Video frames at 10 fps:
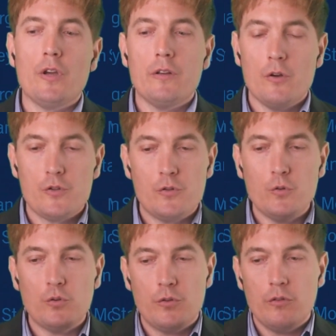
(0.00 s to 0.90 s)
those
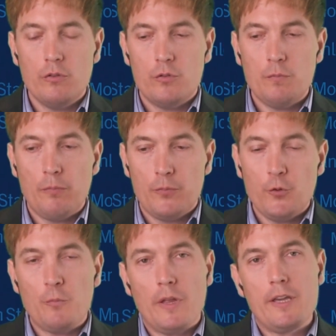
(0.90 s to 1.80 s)

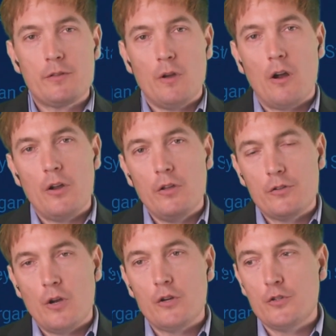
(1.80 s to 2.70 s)
two plays
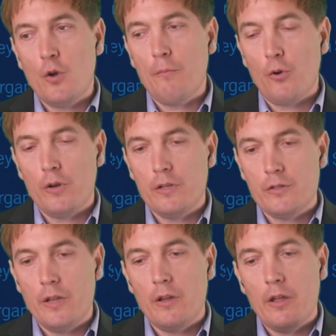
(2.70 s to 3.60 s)
are so important,
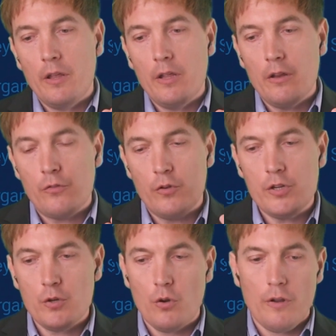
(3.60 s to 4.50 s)
and in a
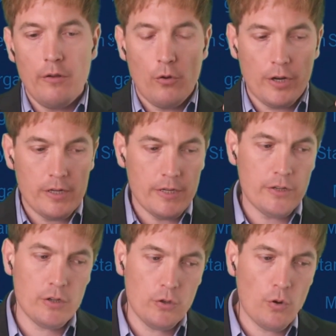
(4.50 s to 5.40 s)
traditional
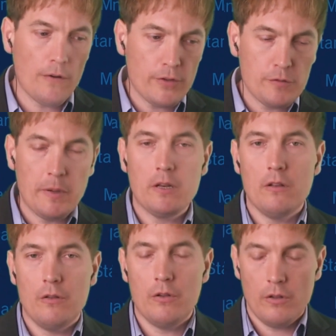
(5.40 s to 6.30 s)
organization you often spend
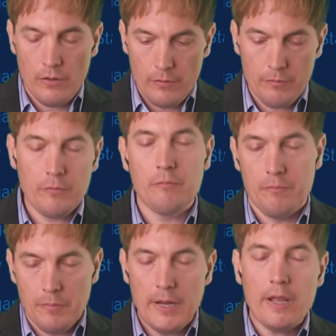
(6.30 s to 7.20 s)

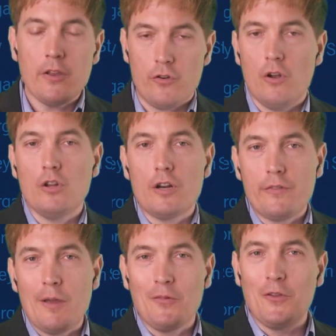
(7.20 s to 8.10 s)
by nature a lot of
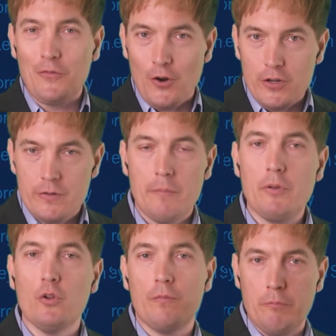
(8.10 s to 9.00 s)
time on the first, right?
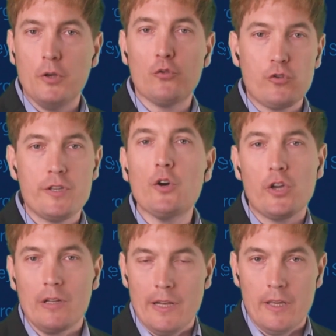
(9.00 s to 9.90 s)
Build
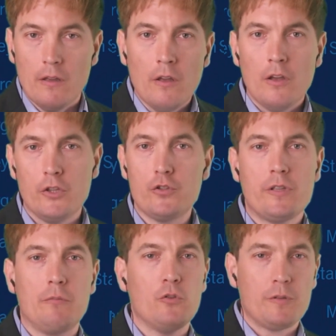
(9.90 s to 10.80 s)
resiliently, and
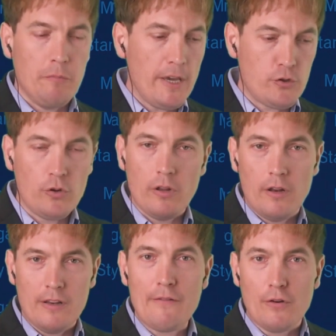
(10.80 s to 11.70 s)
just make sure that
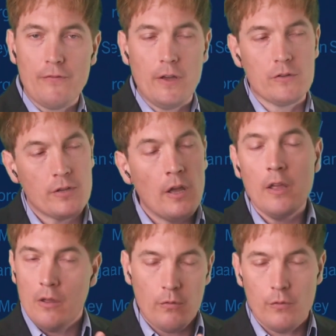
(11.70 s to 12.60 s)
it never fails,
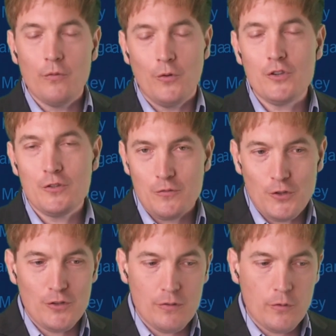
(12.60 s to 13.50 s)
which
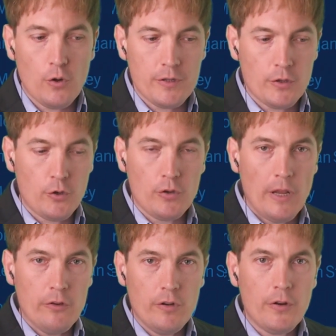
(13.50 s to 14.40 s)
is of course a good
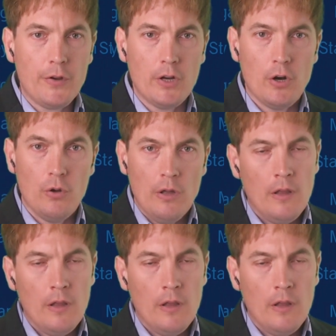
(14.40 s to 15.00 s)
engineering goal,